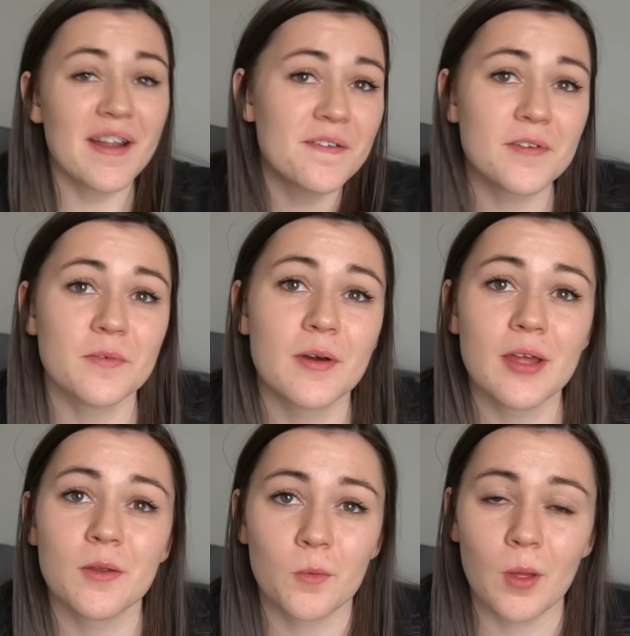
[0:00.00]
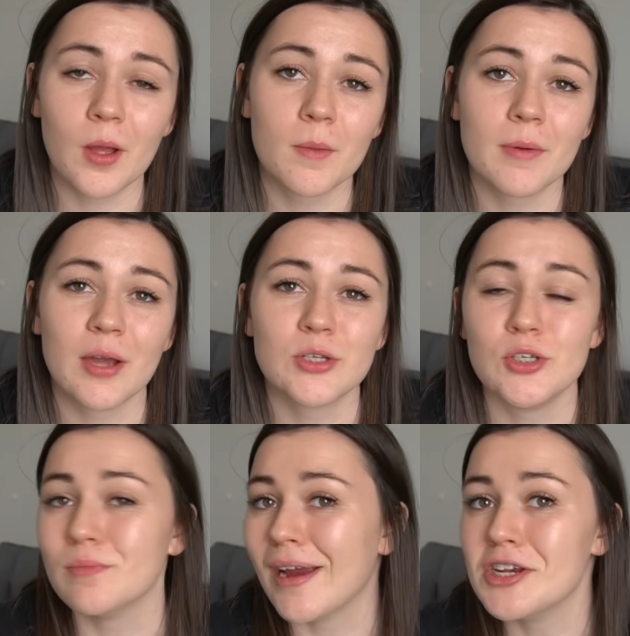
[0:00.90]
everyone, welcome back
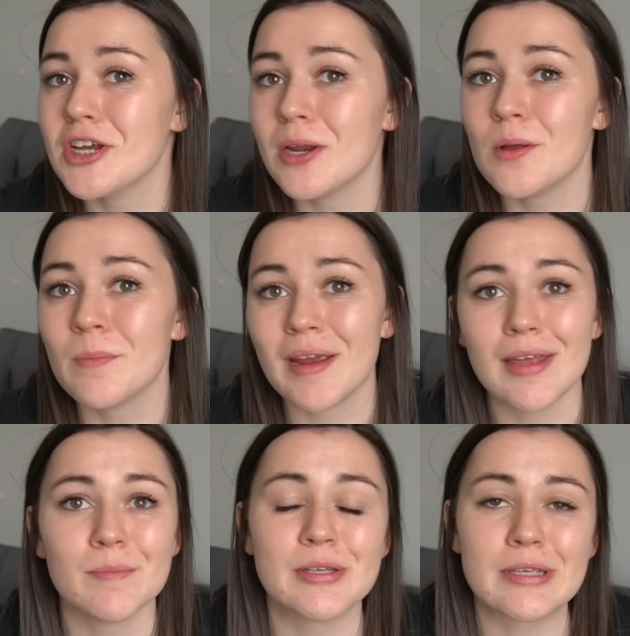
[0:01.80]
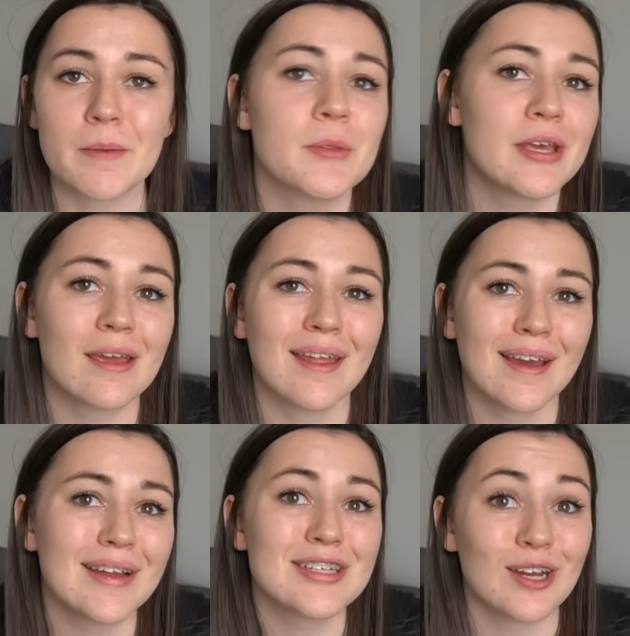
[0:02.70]
to my channel. My name is Emily and
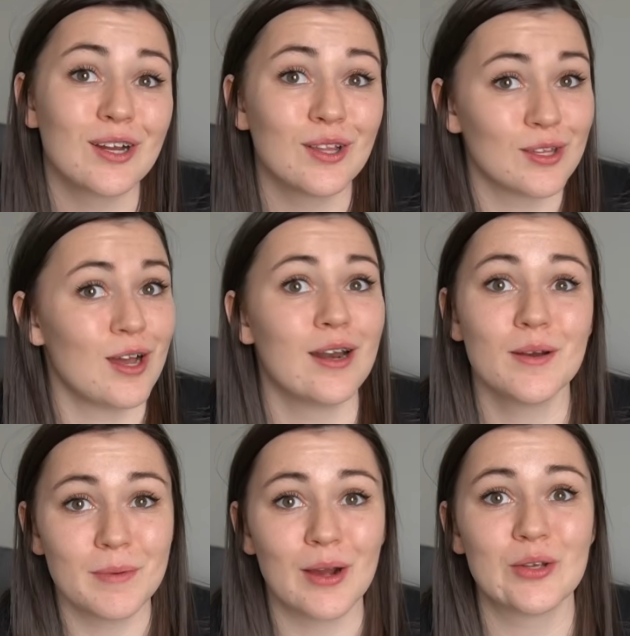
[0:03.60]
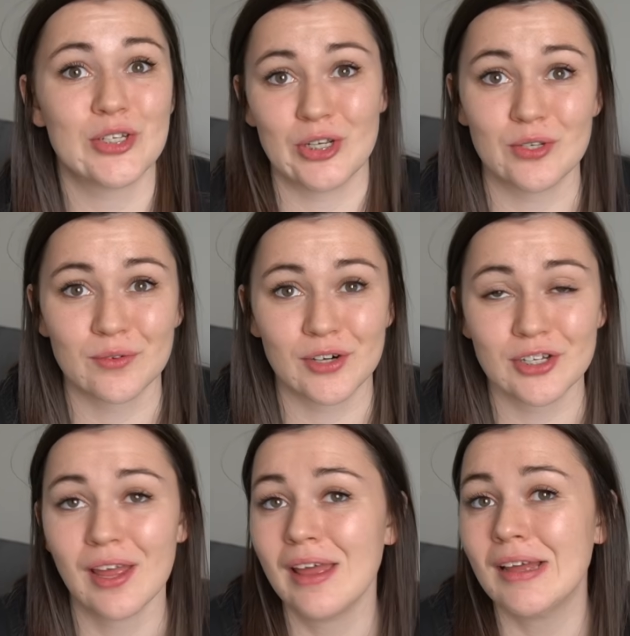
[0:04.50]
I talk a lot about
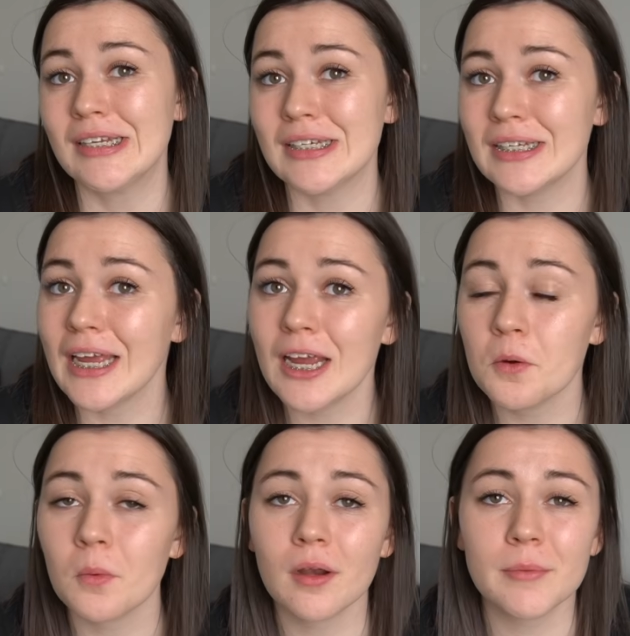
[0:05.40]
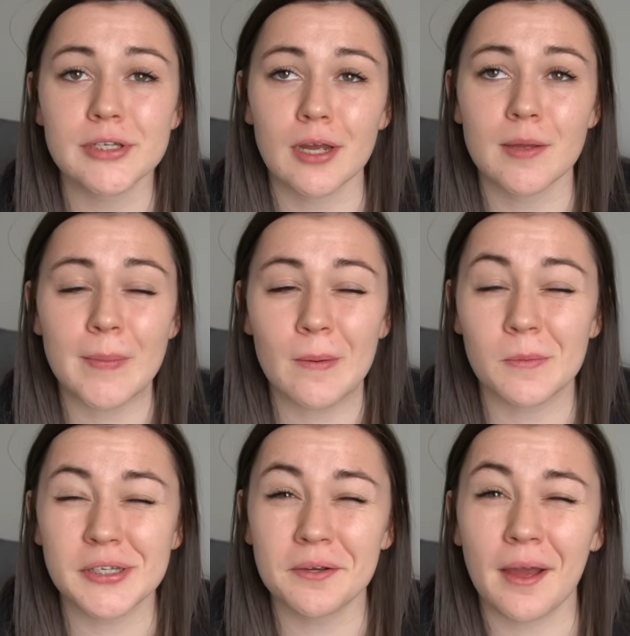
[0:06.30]
Salesforce. Today we're going to be talking about
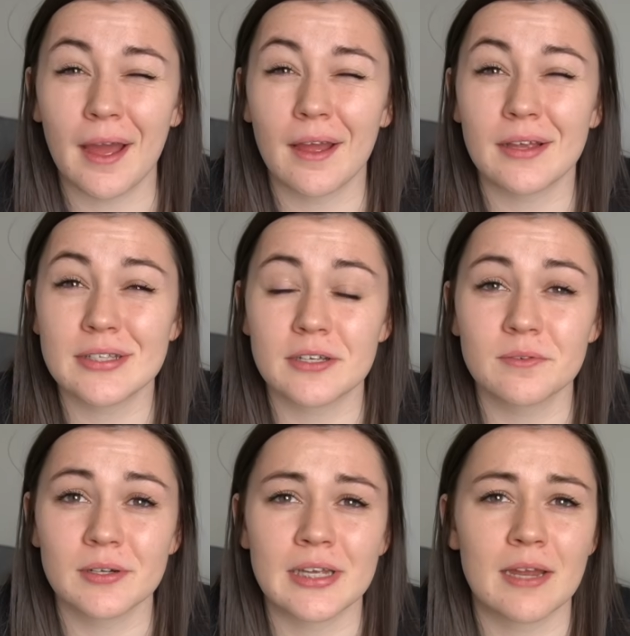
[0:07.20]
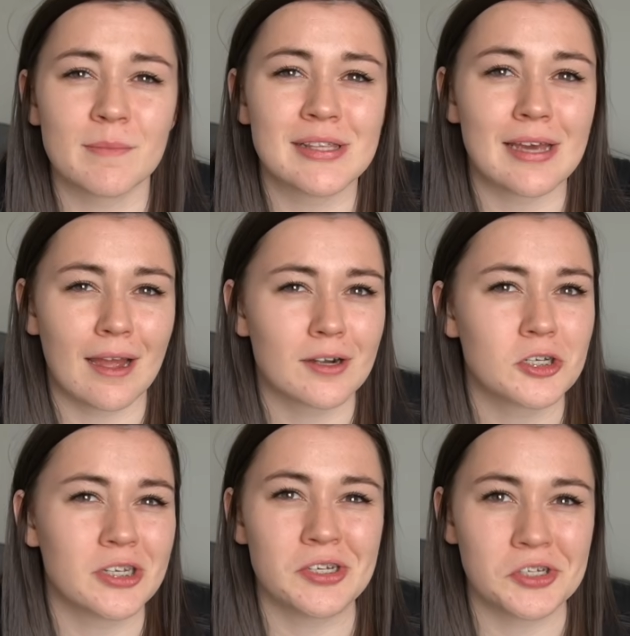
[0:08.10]
what do Salesforce admins
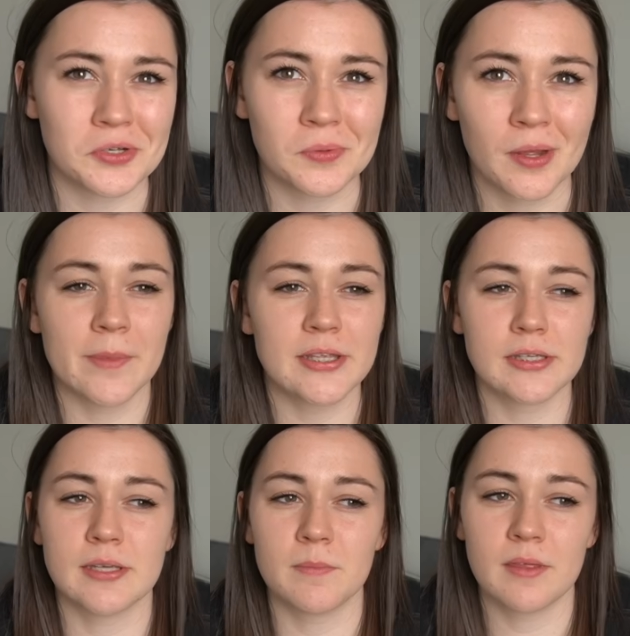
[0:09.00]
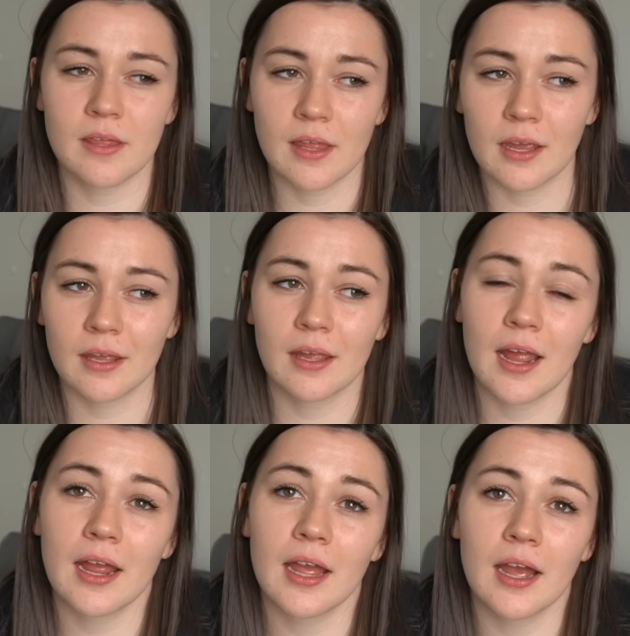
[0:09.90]
actually do. This is something that
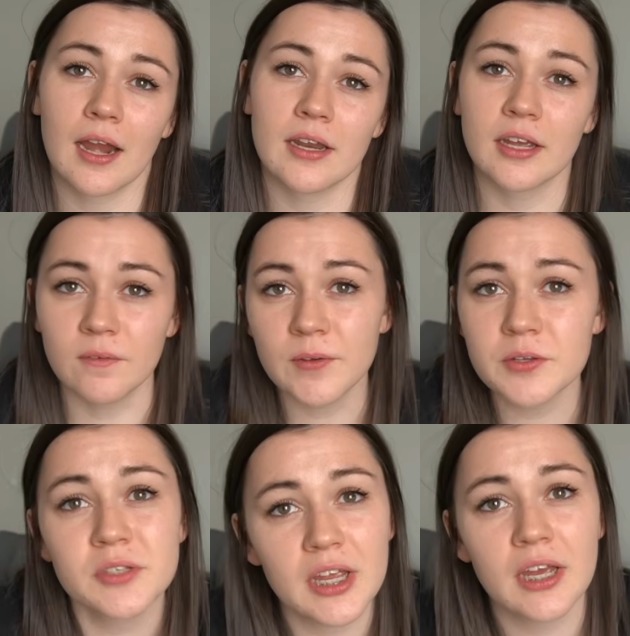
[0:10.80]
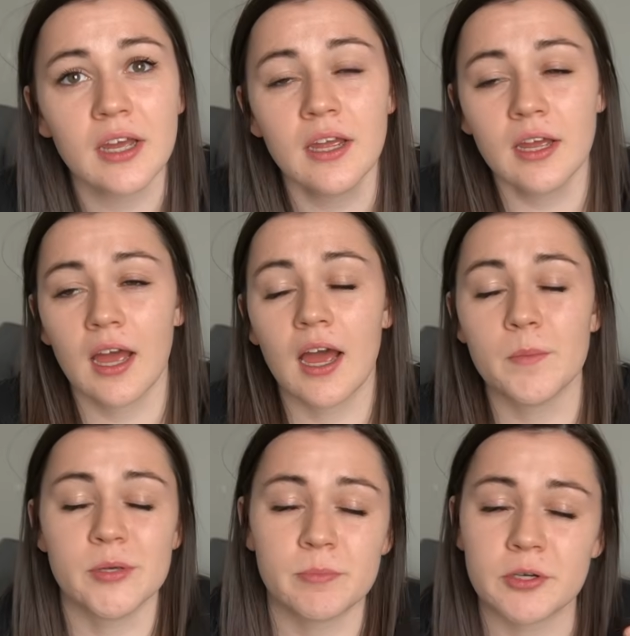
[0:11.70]
can get kind of confusing,
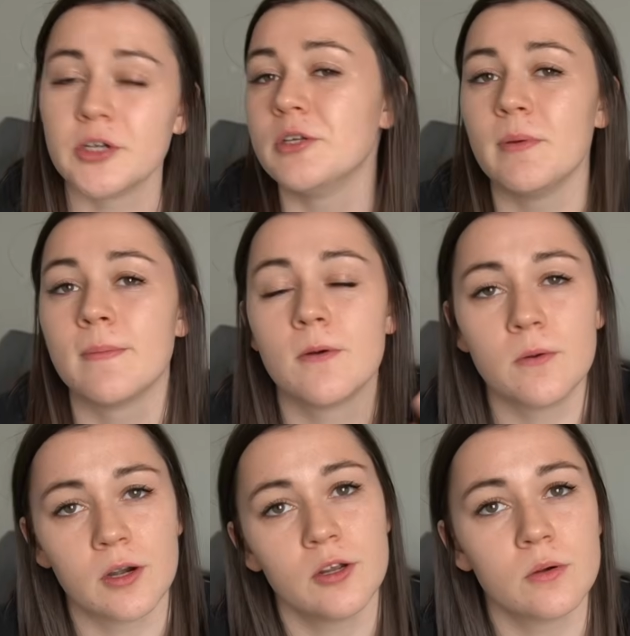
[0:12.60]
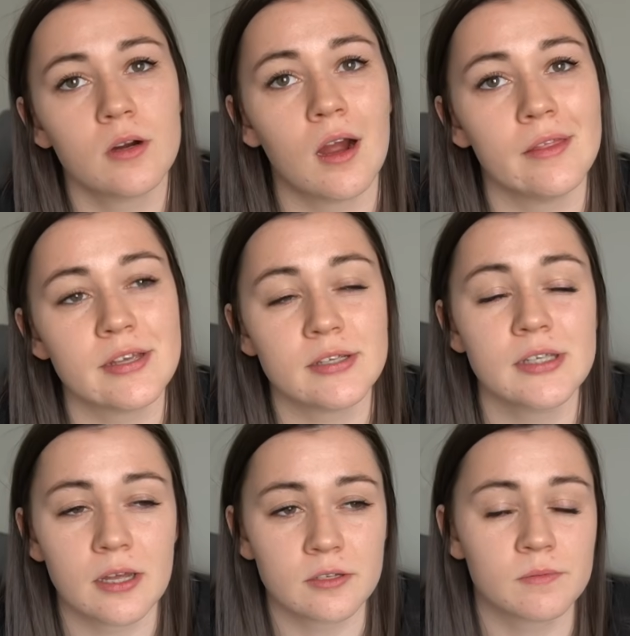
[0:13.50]
um, especially to people who are newer on the
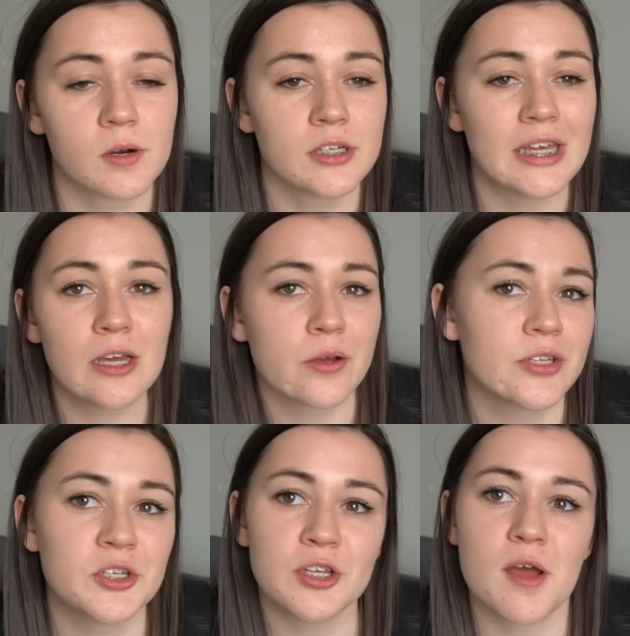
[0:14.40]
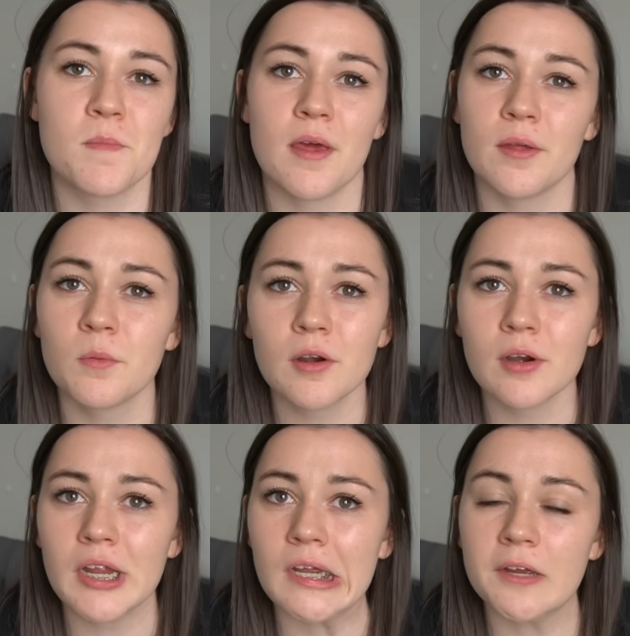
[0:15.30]
Salesforce ecosystem and they're
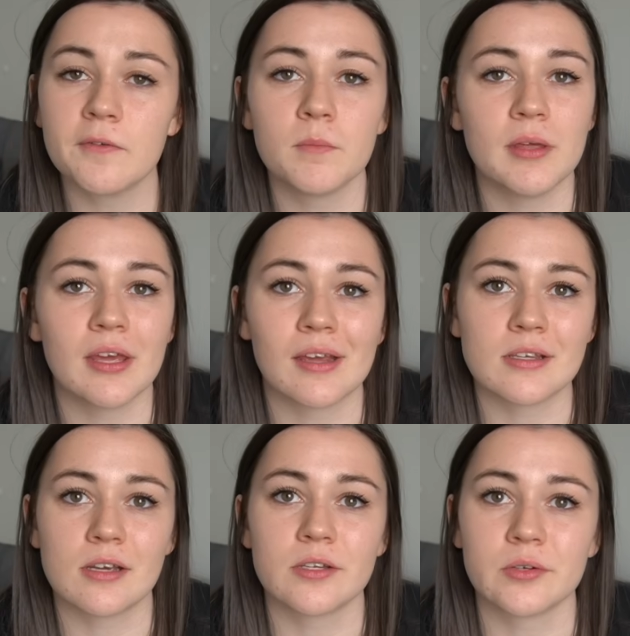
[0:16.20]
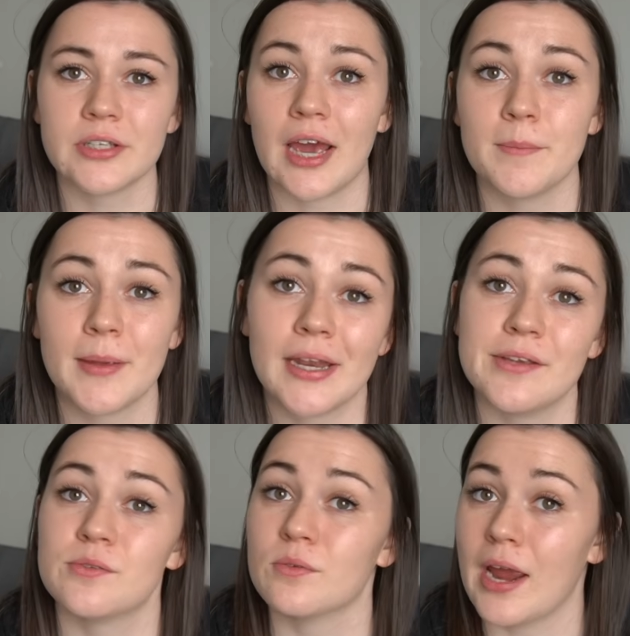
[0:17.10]
wondering if being a Salesforce admin
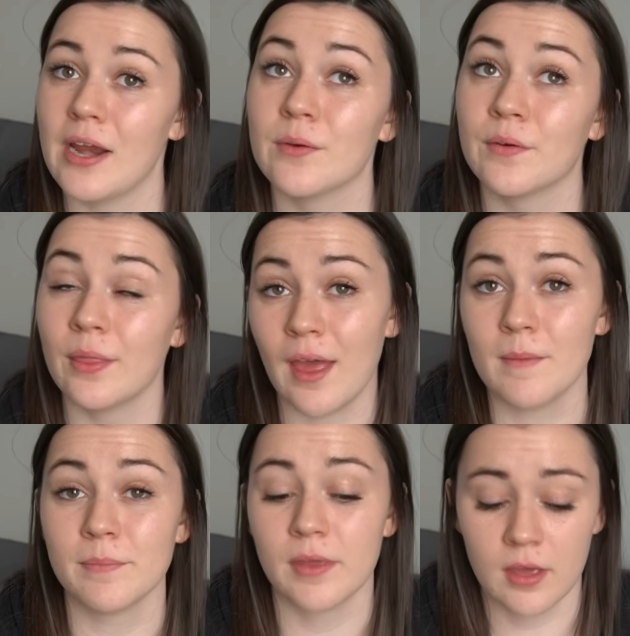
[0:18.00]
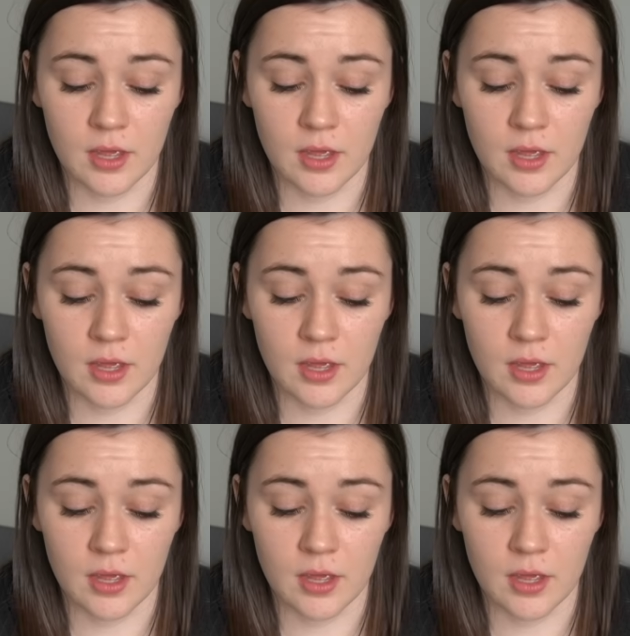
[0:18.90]
is right for them.